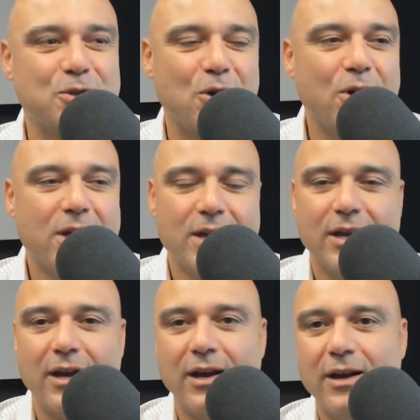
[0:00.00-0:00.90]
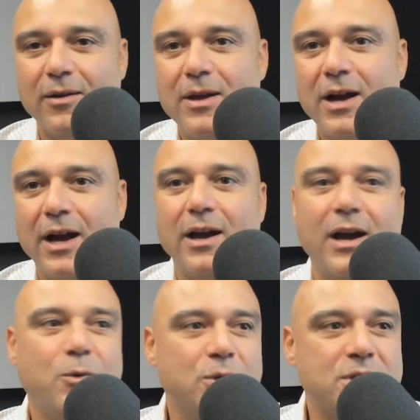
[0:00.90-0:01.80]
So
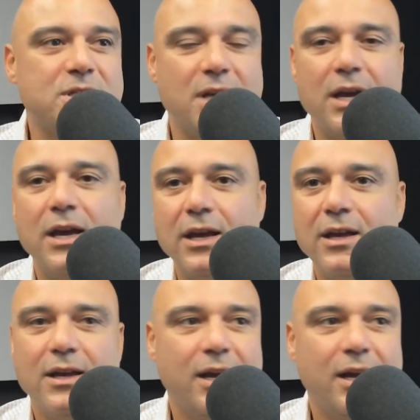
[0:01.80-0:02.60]
I would say